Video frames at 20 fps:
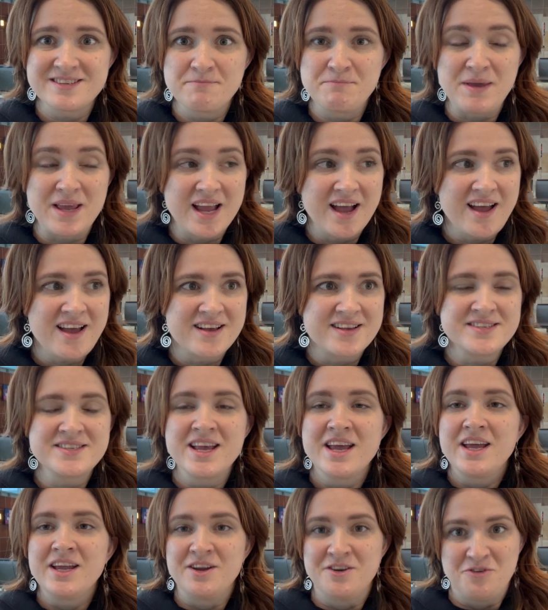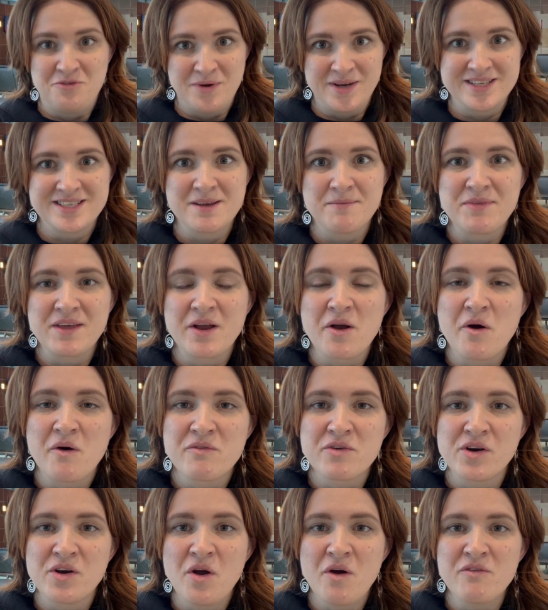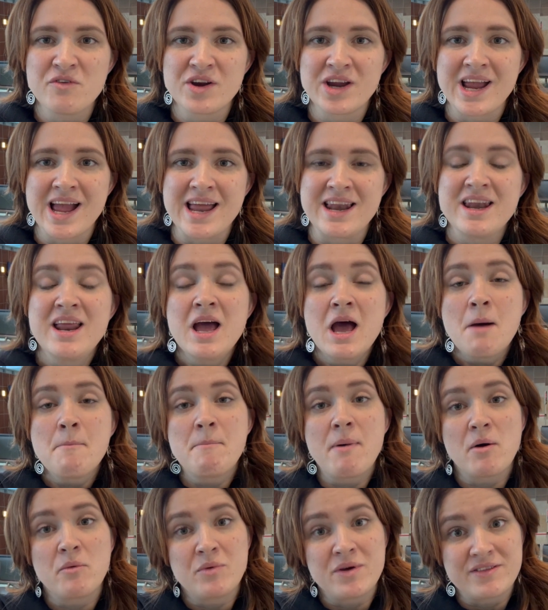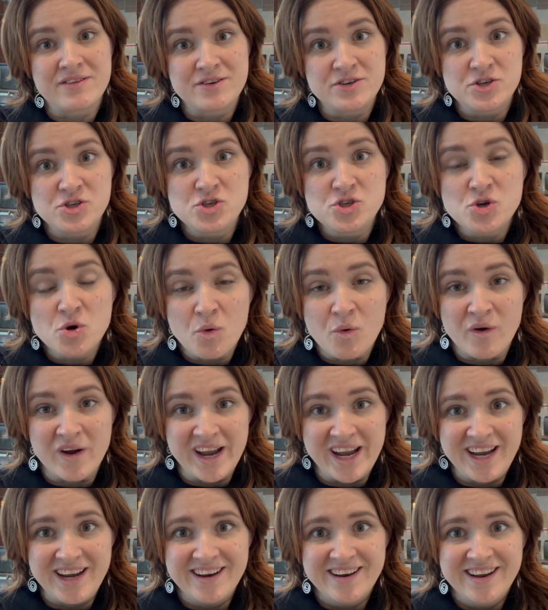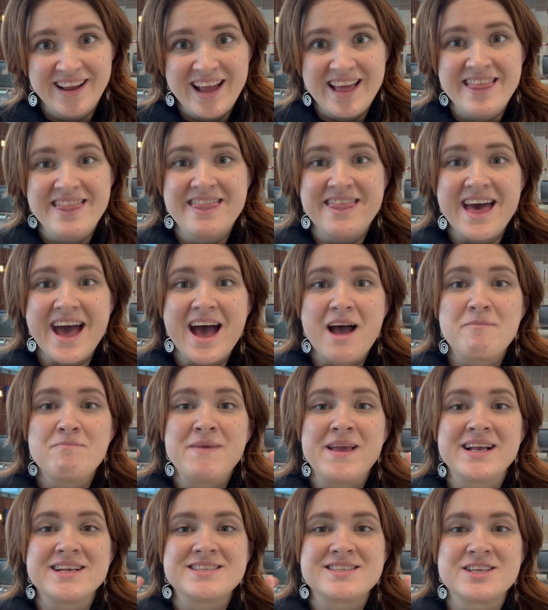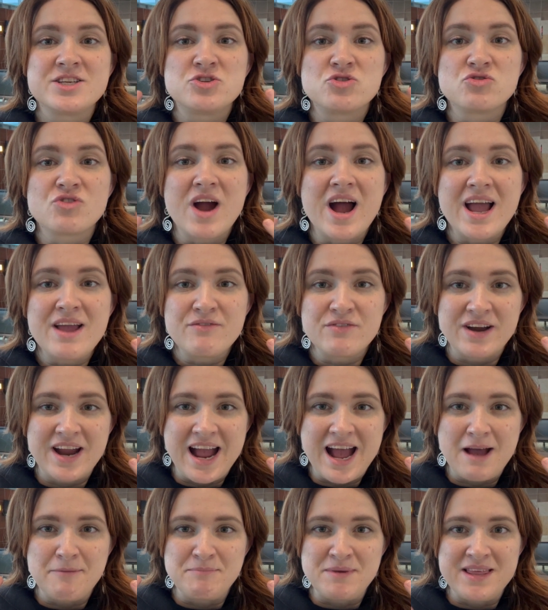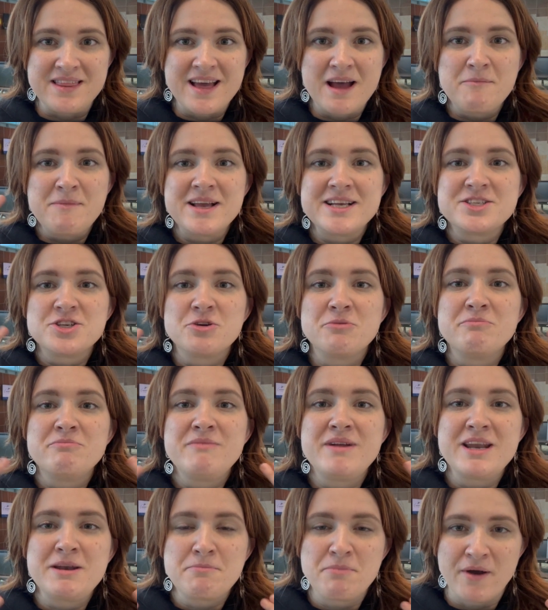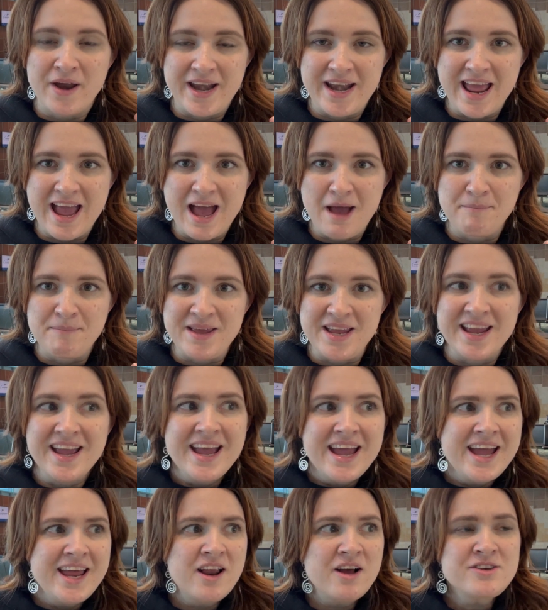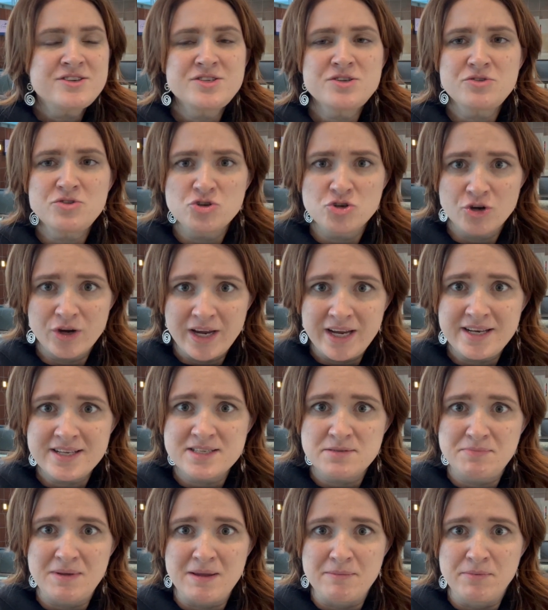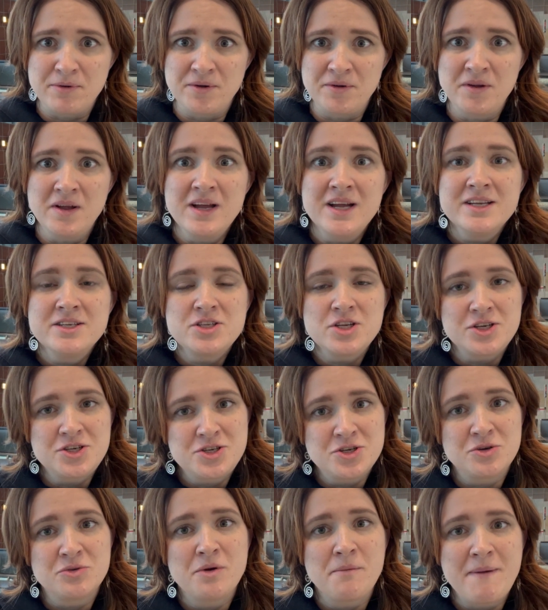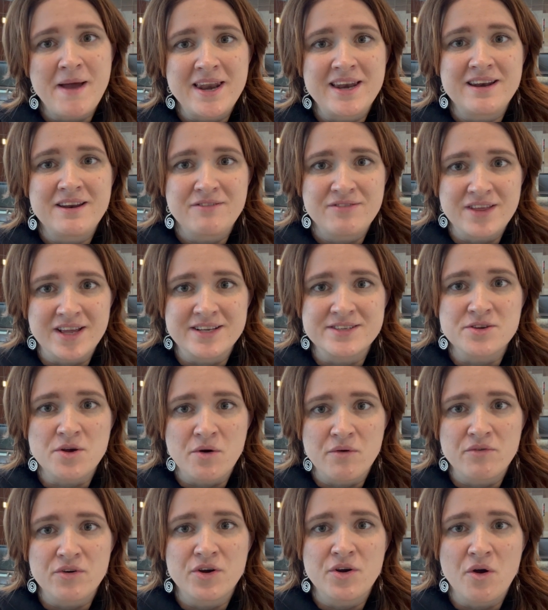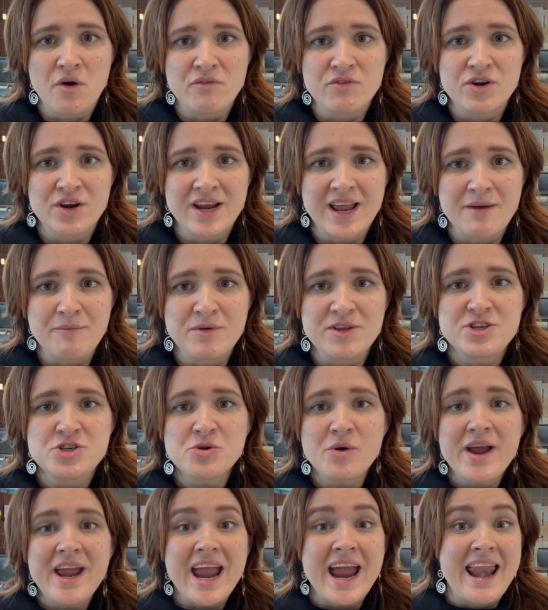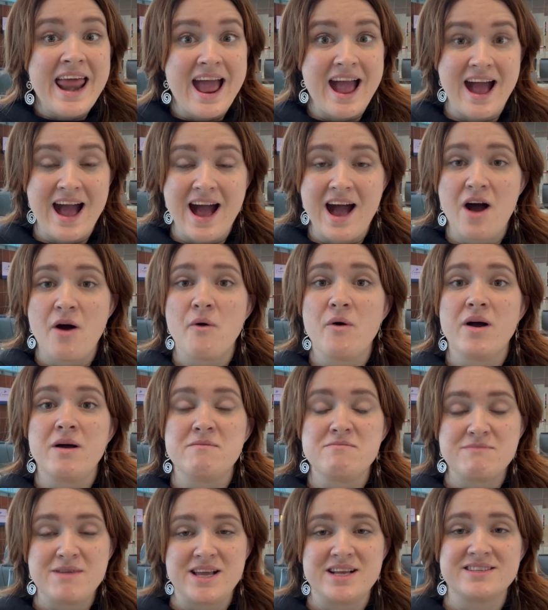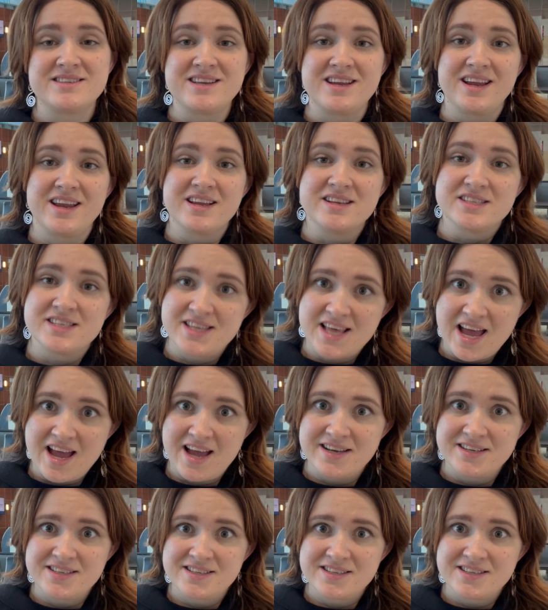because you're doing something over and over again, but with joy. That makes the driver happy. That makes your midbrain happy. It also trains people to do repetitive things over and over again with joy, and how amazing is that?